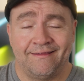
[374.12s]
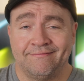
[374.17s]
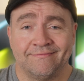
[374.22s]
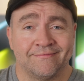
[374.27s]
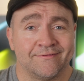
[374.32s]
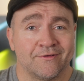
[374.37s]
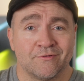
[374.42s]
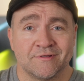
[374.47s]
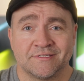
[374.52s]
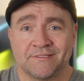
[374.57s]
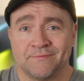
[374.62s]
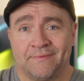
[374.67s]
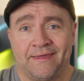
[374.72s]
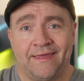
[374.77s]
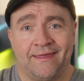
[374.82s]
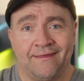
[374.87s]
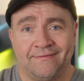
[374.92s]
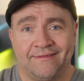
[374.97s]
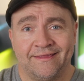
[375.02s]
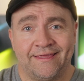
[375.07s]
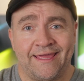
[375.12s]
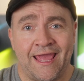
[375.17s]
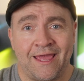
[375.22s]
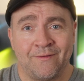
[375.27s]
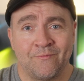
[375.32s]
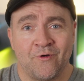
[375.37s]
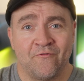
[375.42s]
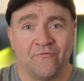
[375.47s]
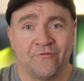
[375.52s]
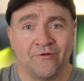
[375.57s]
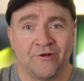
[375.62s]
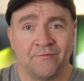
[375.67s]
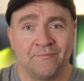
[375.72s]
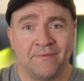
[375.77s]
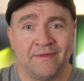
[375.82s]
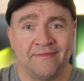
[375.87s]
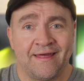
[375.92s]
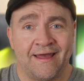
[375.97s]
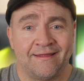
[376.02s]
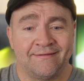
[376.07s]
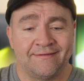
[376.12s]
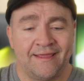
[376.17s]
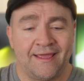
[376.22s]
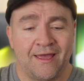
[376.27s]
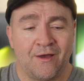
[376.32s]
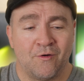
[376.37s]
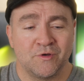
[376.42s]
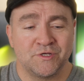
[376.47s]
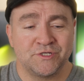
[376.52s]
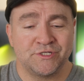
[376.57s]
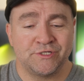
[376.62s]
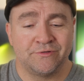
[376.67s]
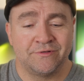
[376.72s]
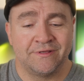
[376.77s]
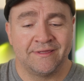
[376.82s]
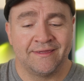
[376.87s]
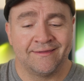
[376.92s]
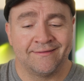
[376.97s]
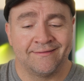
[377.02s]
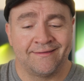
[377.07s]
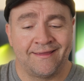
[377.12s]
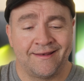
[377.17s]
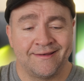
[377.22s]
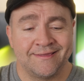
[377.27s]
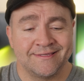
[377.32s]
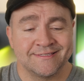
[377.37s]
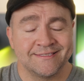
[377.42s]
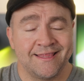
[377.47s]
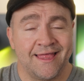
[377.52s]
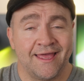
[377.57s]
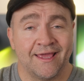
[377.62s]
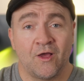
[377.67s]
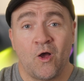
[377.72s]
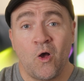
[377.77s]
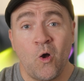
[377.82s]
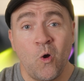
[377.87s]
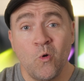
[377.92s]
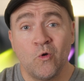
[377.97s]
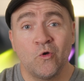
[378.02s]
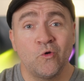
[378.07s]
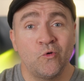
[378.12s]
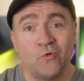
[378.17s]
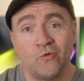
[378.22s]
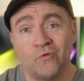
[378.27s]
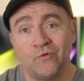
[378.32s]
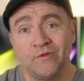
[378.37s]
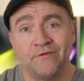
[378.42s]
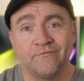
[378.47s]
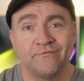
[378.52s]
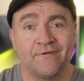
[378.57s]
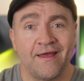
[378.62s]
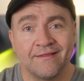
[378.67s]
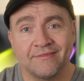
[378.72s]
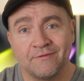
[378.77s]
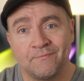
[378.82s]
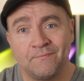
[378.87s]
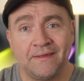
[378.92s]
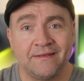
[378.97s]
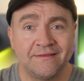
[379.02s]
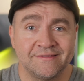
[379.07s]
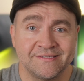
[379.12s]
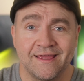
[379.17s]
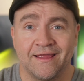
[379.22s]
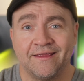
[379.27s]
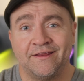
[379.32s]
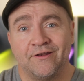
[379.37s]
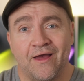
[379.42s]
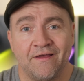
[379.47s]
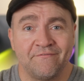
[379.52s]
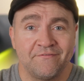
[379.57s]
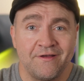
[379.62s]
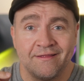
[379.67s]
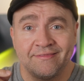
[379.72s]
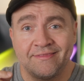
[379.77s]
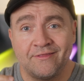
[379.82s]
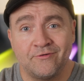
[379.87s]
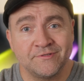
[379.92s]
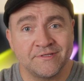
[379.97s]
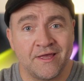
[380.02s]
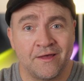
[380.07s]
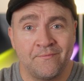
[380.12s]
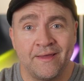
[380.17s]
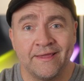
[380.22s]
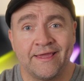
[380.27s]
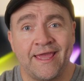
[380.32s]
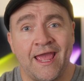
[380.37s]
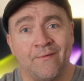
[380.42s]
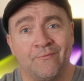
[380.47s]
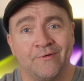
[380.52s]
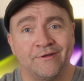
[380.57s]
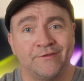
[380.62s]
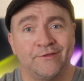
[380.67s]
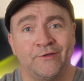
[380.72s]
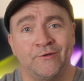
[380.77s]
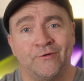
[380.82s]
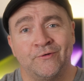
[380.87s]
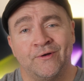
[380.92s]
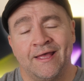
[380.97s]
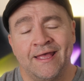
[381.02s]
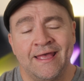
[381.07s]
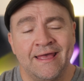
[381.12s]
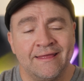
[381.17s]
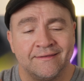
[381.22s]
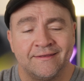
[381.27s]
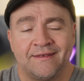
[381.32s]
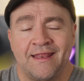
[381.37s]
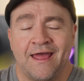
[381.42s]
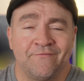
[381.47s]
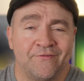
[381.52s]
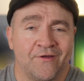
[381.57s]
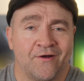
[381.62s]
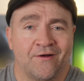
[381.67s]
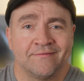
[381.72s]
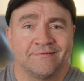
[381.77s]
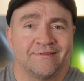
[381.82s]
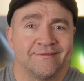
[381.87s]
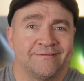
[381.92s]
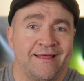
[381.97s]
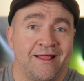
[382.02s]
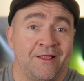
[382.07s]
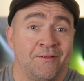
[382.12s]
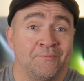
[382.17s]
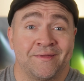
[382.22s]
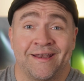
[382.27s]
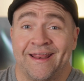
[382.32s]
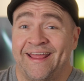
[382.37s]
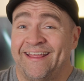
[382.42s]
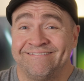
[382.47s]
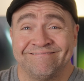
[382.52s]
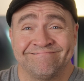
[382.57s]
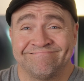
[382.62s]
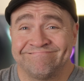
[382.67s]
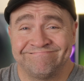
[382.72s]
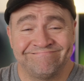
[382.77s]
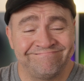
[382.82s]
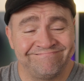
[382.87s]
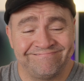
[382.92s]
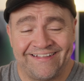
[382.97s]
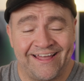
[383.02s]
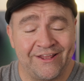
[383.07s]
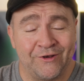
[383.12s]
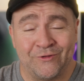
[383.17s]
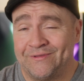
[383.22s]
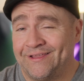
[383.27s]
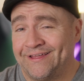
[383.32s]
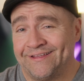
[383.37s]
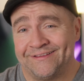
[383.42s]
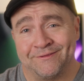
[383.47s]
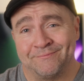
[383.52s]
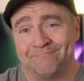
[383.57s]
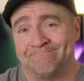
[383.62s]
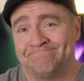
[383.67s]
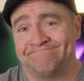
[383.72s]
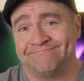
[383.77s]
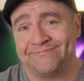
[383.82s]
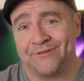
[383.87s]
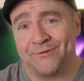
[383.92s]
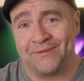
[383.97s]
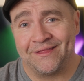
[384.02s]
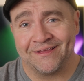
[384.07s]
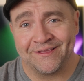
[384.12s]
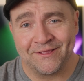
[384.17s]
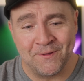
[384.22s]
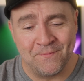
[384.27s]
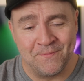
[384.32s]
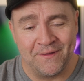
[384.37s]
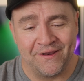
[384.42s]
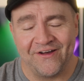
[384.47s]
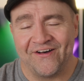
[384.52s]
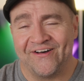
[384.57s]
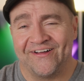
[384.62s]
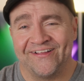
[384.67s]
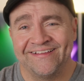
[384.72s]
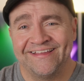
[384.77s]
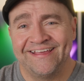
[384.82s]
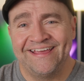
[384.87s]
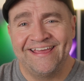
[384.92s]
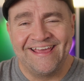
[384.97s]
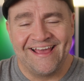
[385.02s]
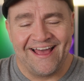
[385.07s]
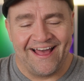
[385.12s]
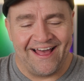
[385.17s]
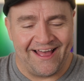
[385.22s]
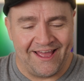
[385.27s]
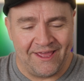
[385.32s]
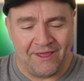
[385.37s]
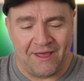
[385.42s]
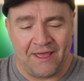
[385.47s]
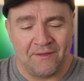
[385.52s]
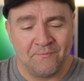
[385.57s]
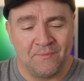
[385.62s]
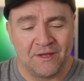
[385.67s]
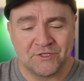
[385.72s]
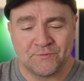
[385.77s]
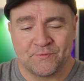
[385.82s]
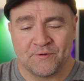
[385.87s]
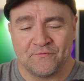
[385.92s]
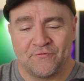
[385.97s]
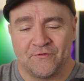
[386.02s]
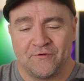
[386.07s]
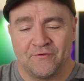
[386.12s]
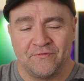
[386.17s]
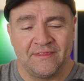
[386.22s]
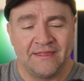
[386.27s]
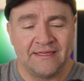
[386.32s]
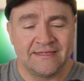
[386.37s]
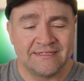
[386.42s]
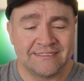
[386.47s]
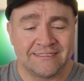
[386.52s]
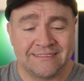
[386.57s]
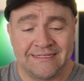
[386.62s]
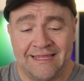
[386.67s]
There was some kid that came over to me that day I was shooting, and he's like, "Oh, cool, you've got the Peak Design, you know, I've got those on my camera too." Didn't have the heart to tell him that I don't like them. Don't like them at all. I much prefer this.